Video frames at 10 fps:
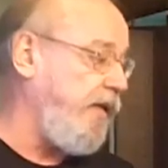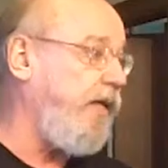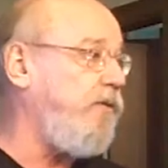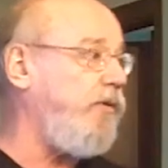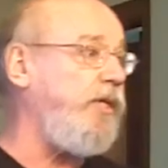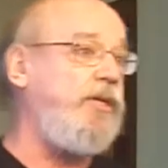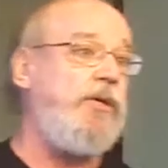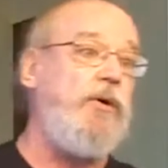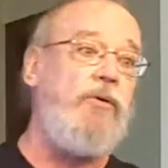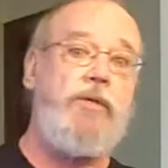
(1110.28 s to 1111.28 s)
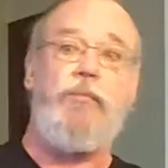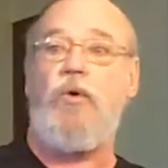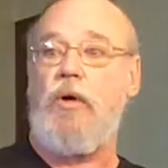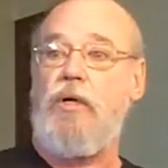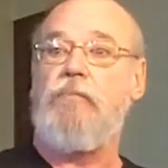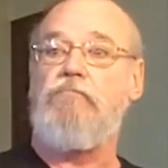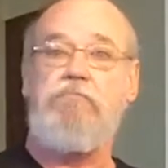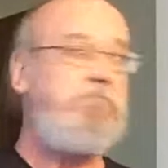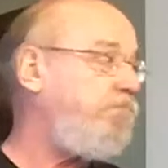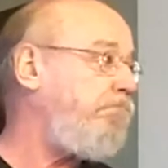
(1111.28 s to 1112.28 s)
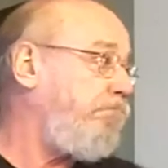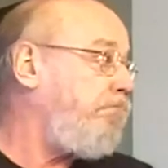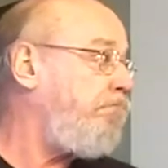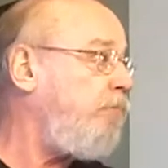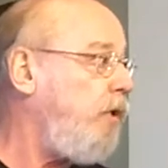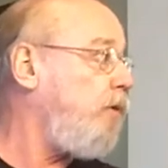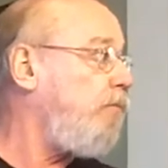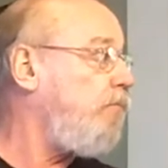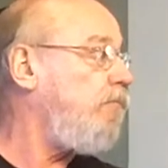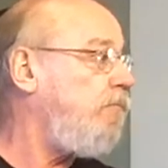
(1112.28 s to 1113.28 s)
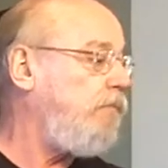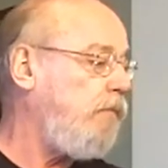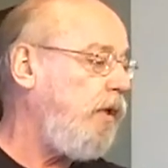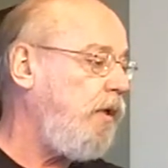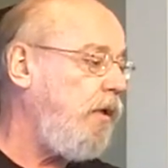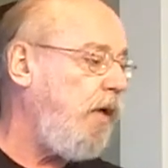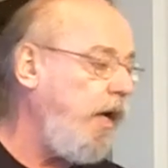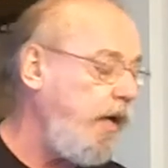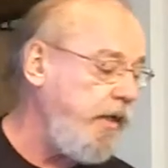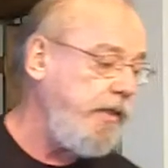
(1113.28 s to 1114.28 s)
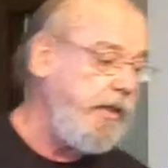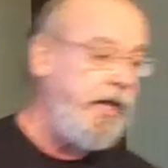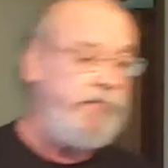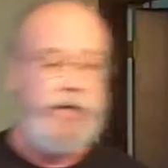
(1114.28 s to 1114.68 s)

I think I don't need to grow anymore. You know, I think